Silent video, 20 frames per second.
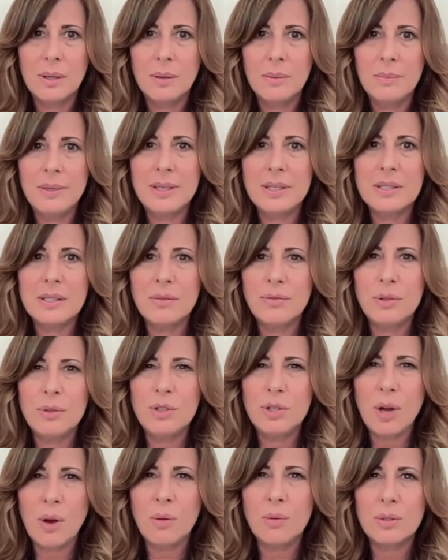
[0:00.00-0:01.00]
Because if you
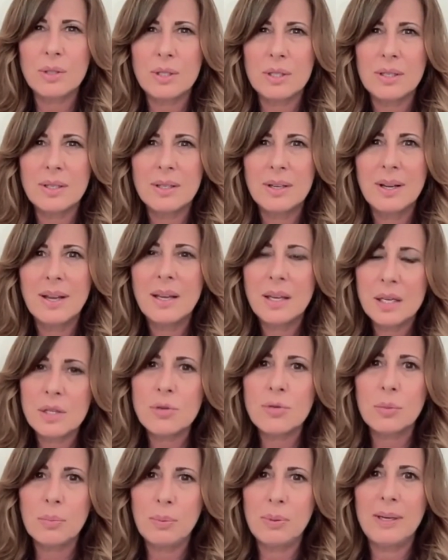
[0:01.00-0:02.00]
don't,
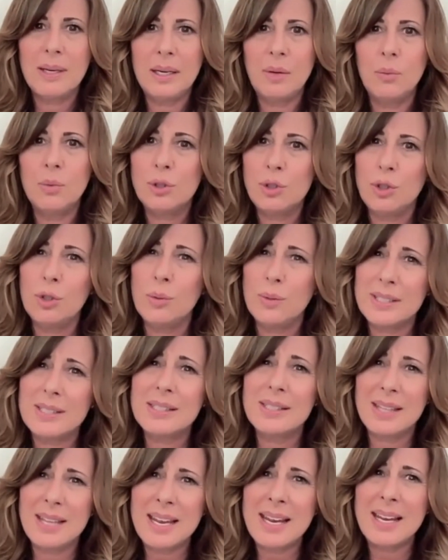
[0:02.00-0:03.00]
entropy will do
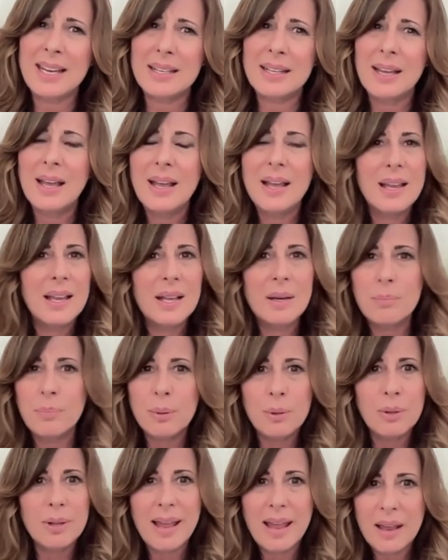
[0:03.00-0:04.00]
its thing and
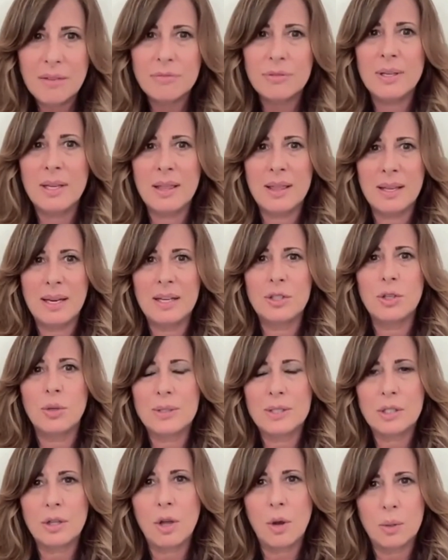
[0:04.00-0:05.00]
pull everything to
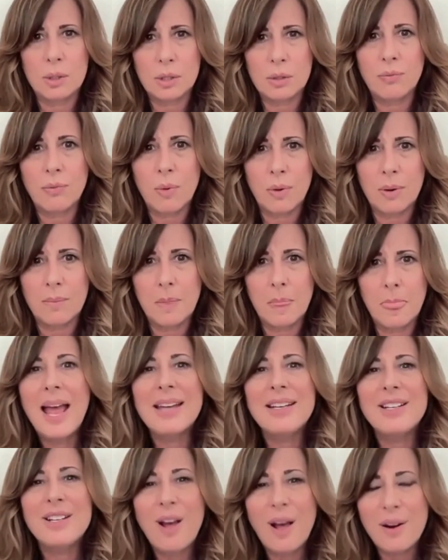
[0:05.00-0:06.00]
its lowest form.
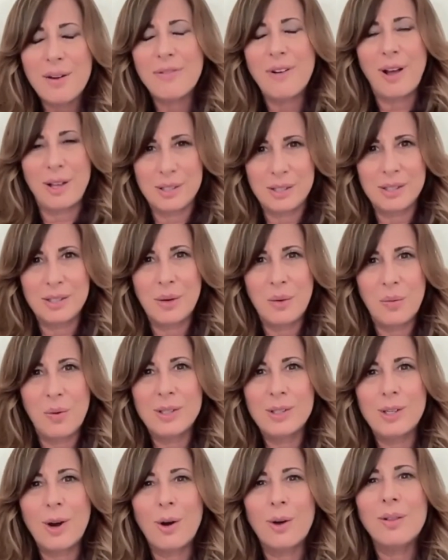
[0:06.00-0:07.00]
And none of us
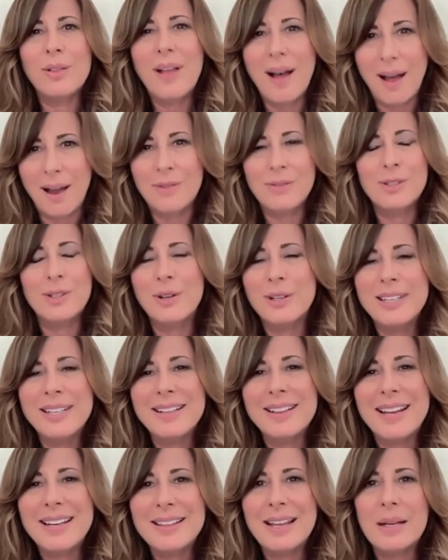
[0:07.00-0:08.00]
wants our lives looking
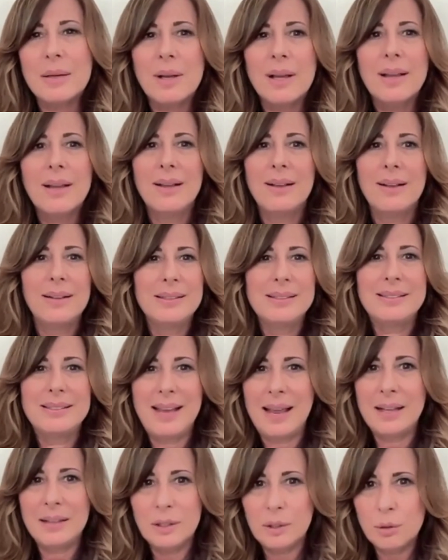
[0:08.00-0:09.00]
like that
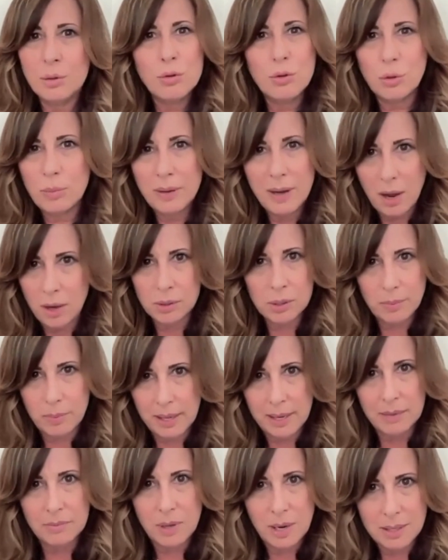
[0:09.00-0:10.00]
sad little droopy
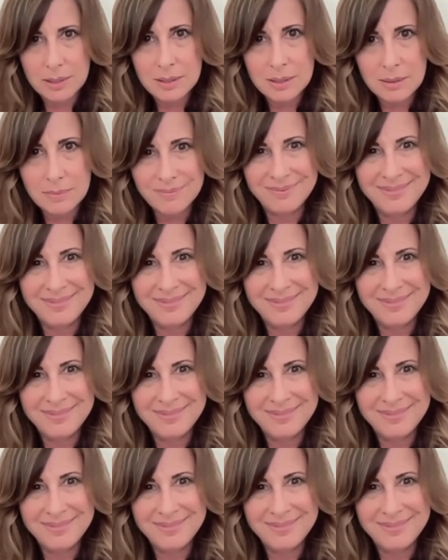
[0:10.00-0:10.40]
houseplant, right?